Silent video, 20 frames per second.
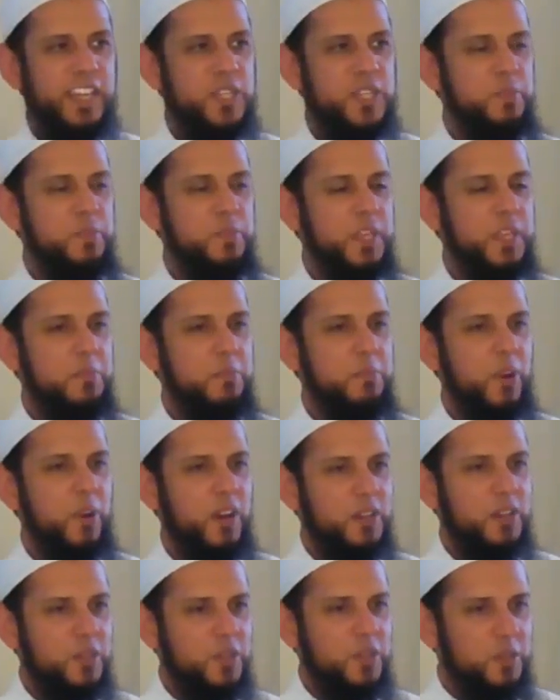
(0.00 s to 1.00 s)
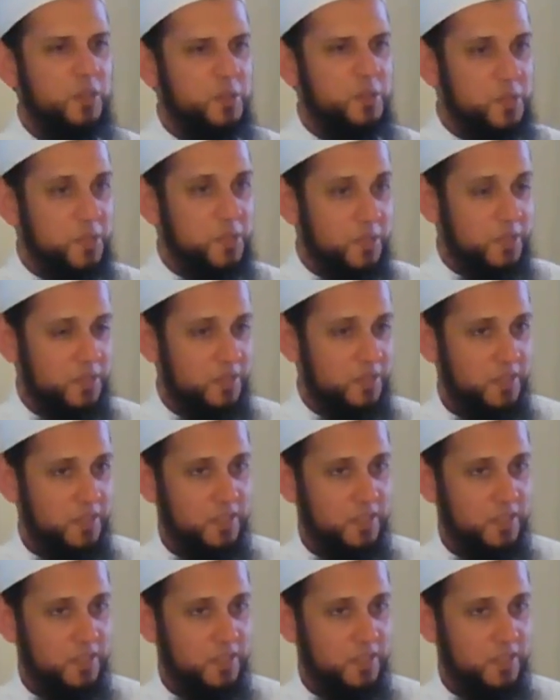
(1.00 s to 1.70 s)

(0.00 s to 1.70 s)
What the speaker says: is being brought closer.